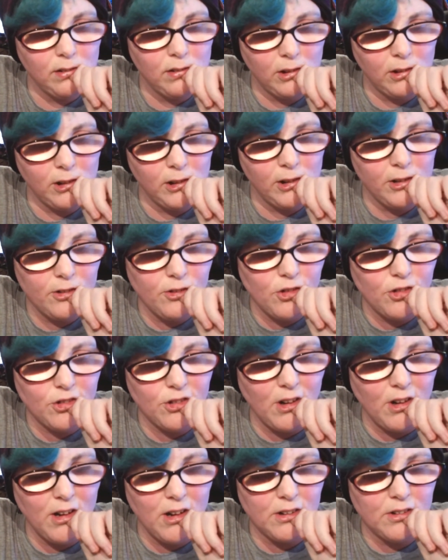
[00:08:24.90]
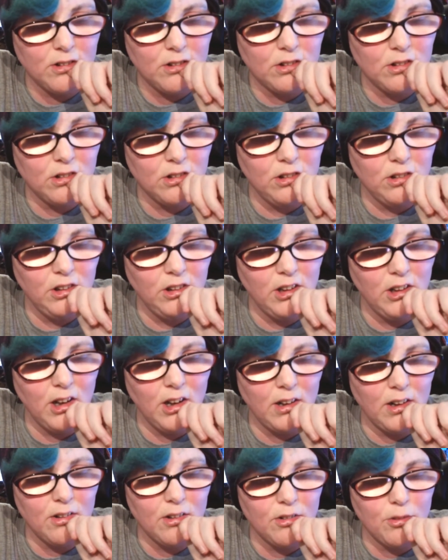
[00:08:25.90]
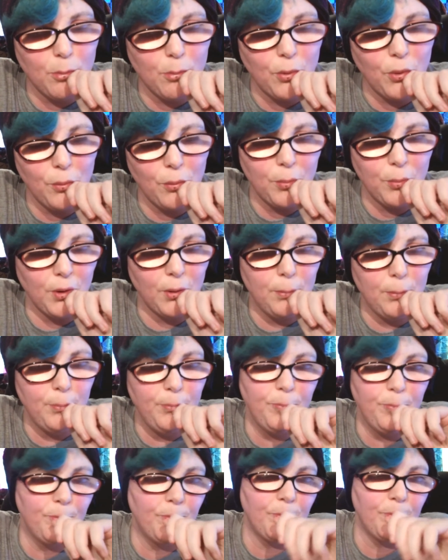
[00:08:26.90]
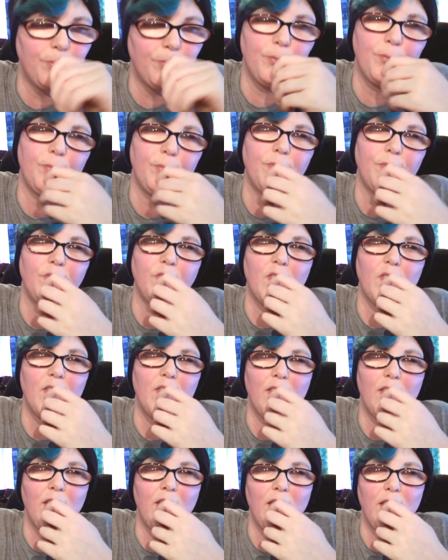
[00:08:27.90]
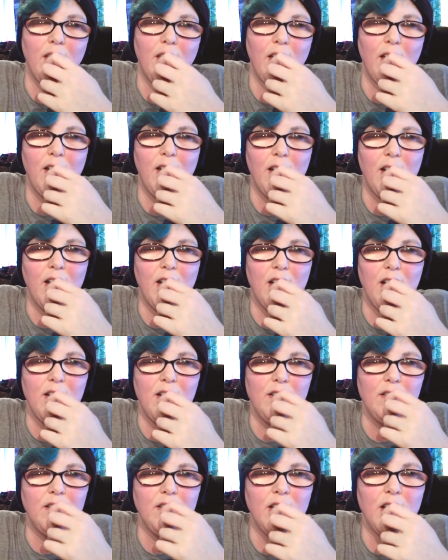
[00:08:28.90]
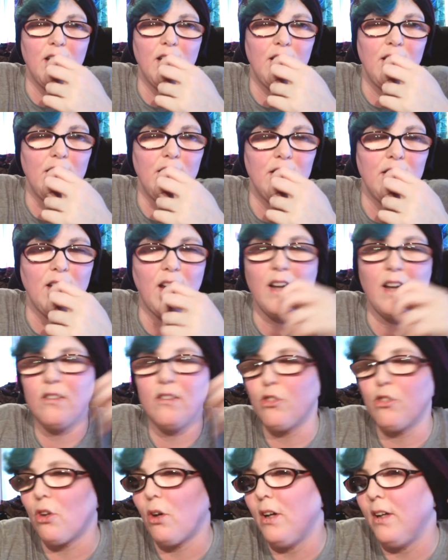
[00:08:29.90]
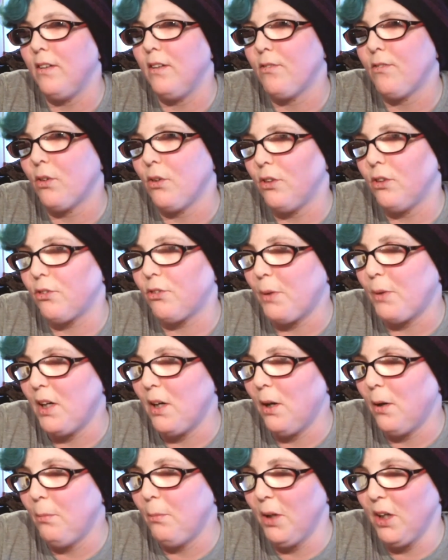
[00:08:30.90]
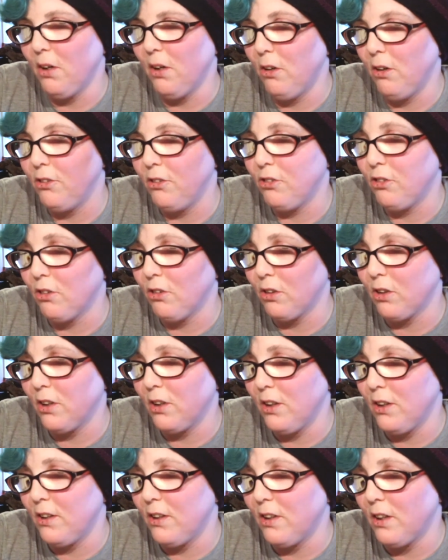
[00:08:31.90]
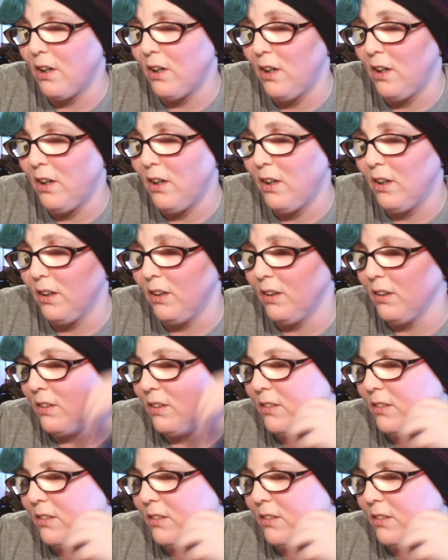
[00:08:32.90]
and said, yeah, there's a problem. And yeah, anxiety voice went, oh my god, you're gonna die.